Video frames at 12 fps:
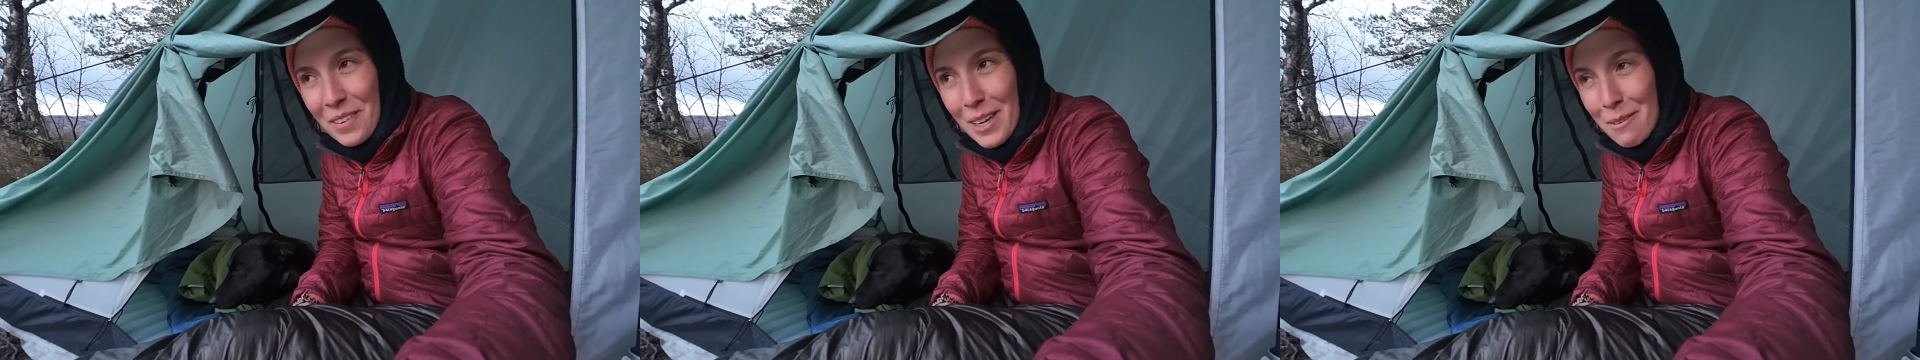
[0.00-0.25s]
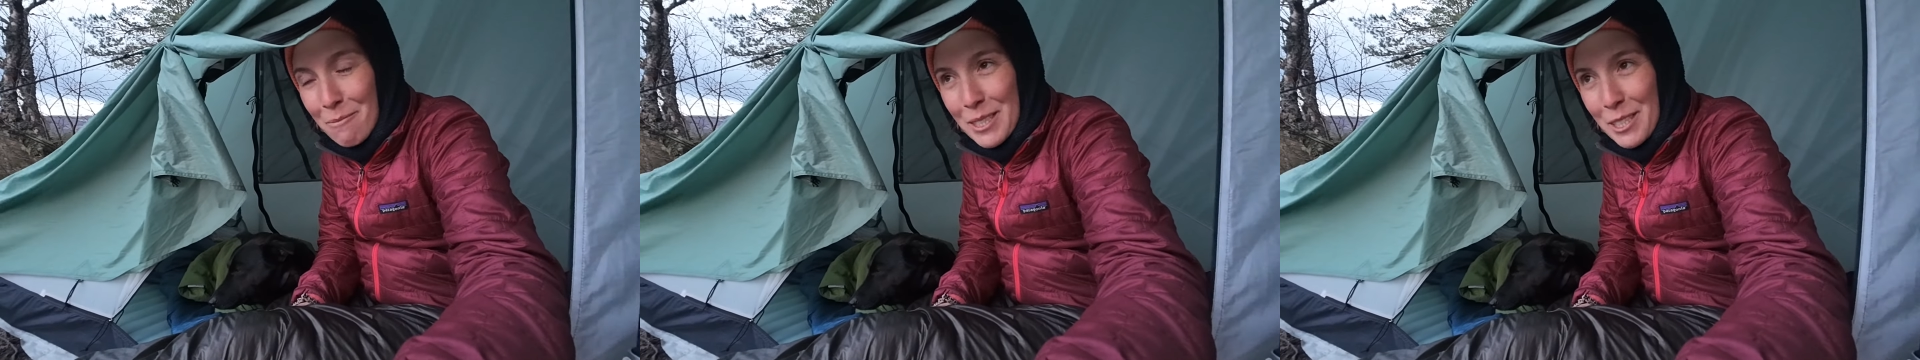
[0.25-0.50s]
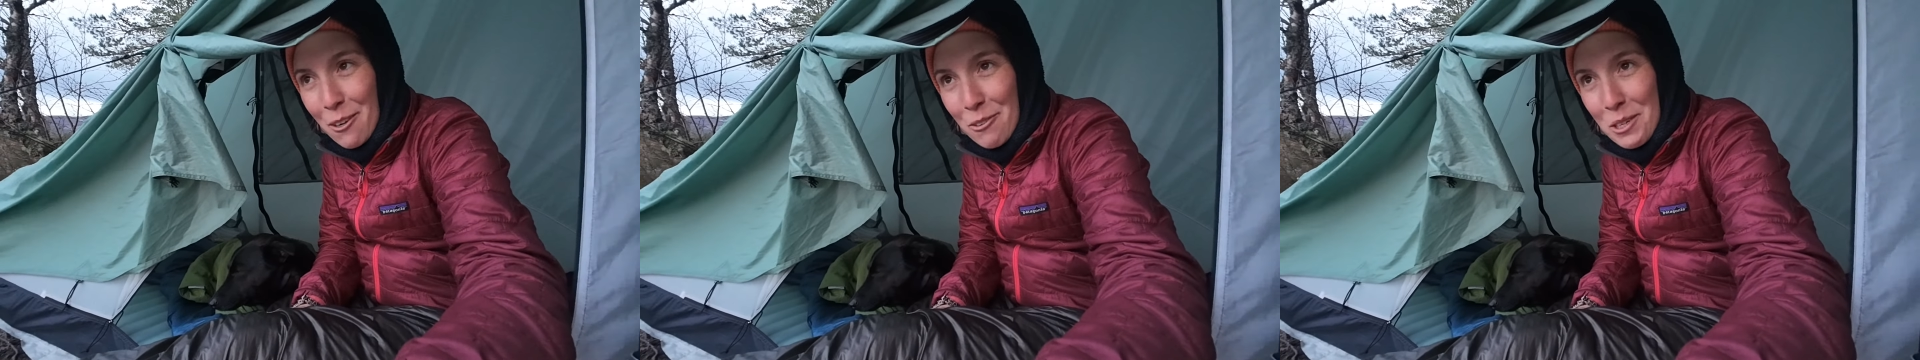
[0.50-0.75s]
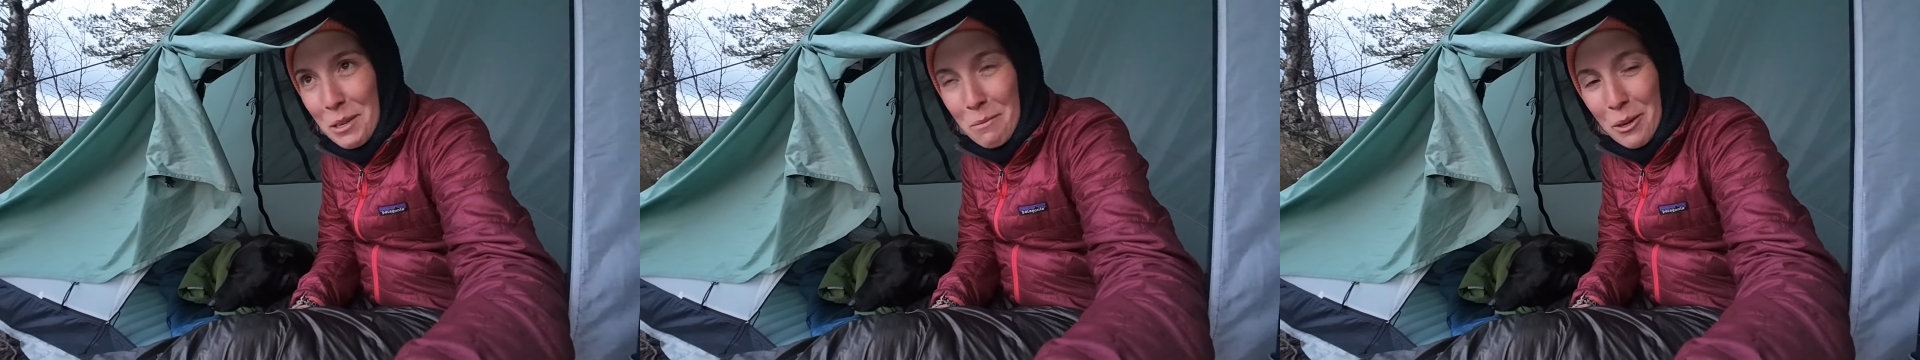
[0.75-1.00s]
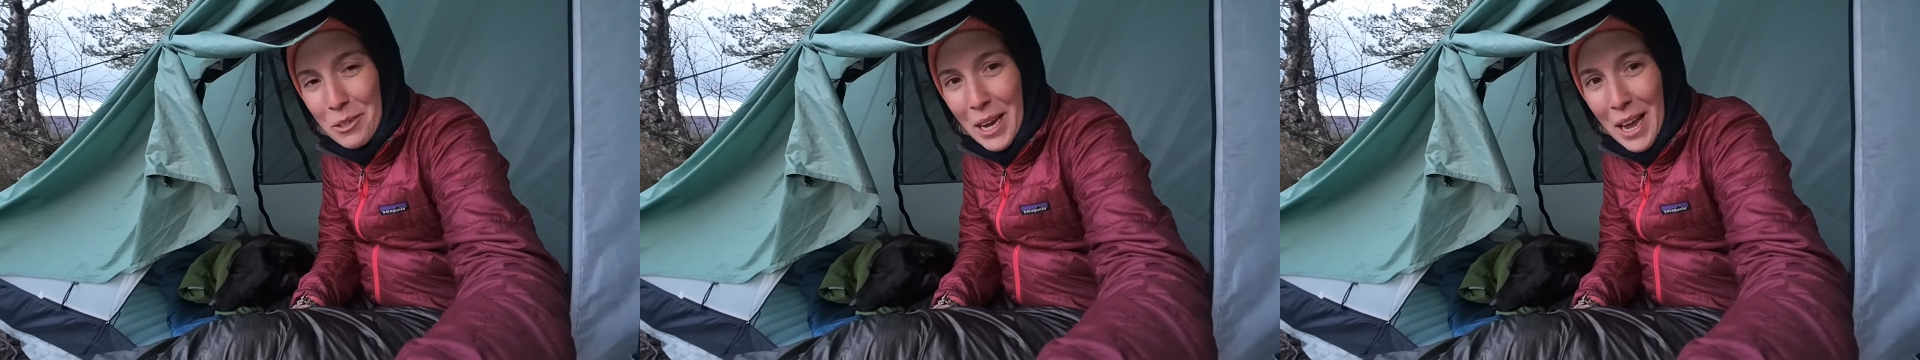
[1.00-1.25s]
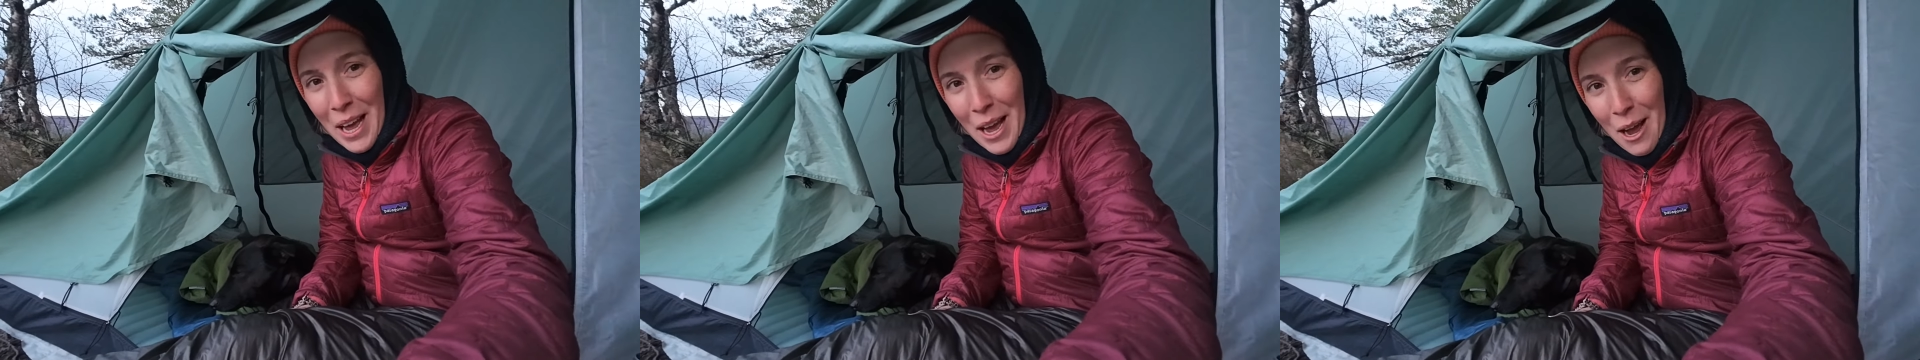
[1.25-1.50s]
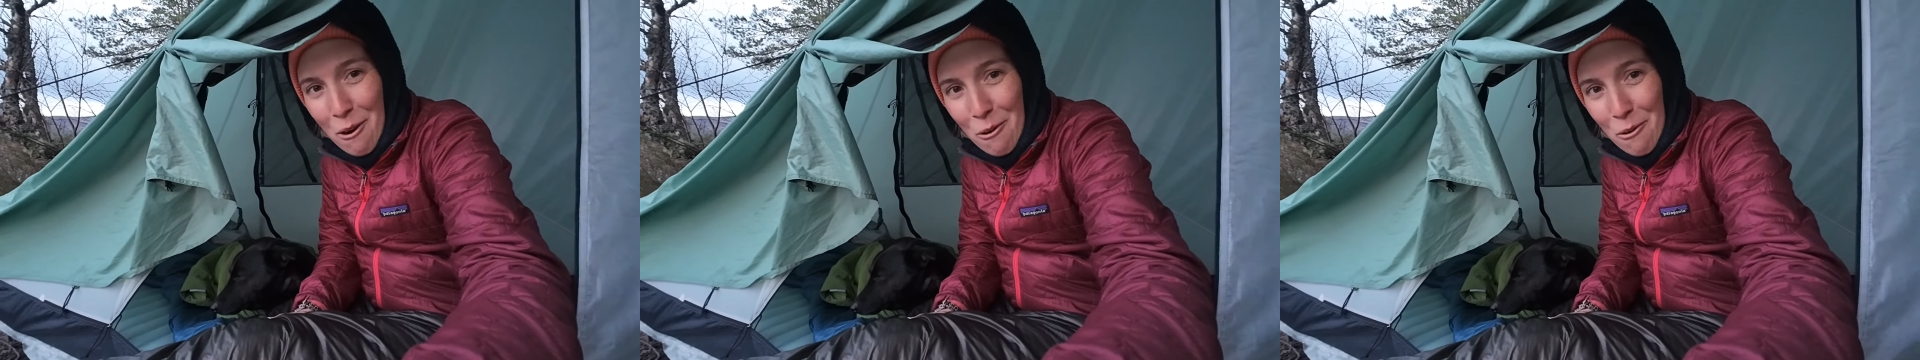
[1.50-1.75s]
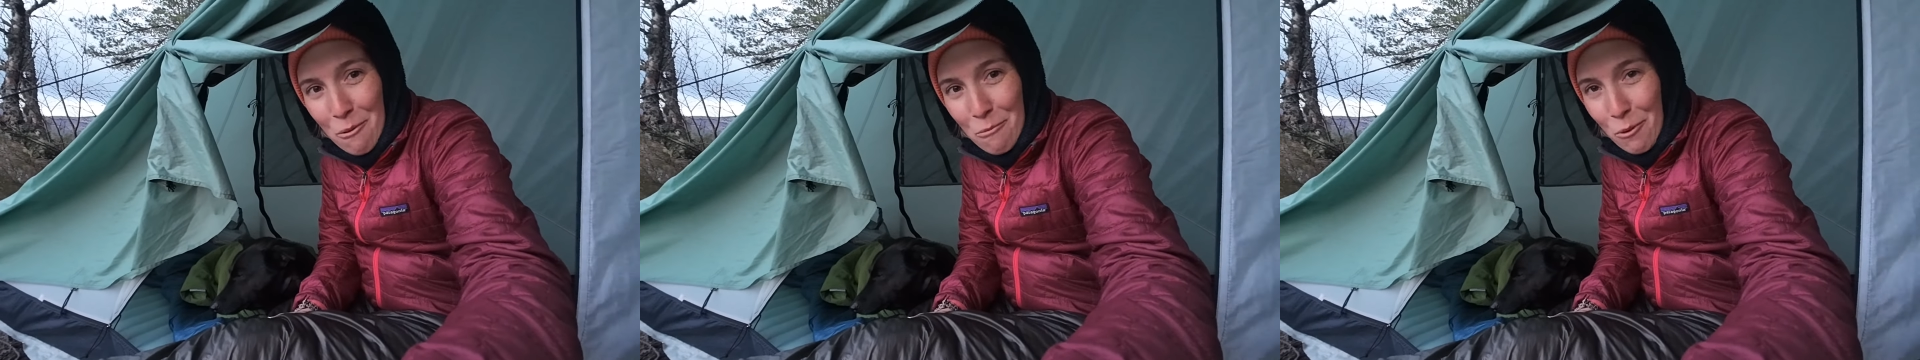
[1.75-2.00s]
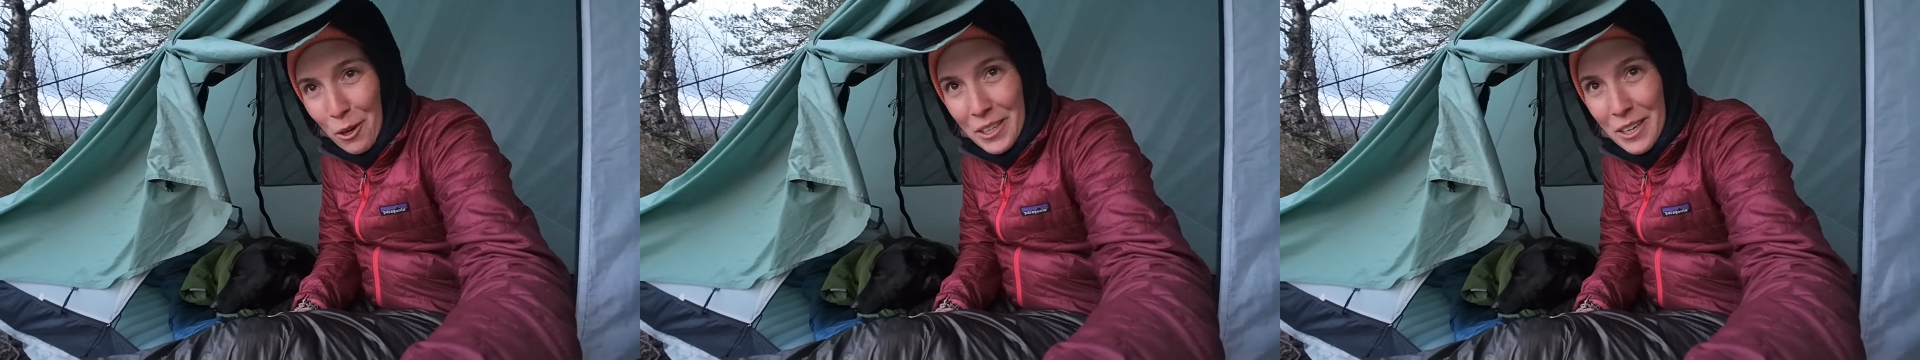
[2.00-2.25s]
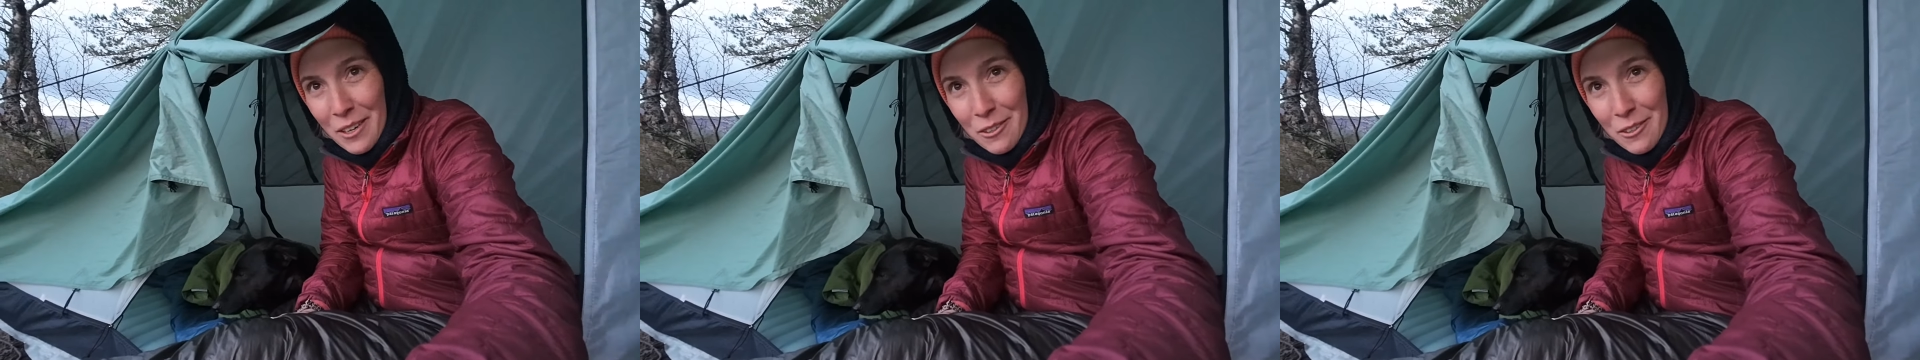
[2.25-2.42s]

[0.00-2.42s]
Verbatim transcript: Um, it's only about one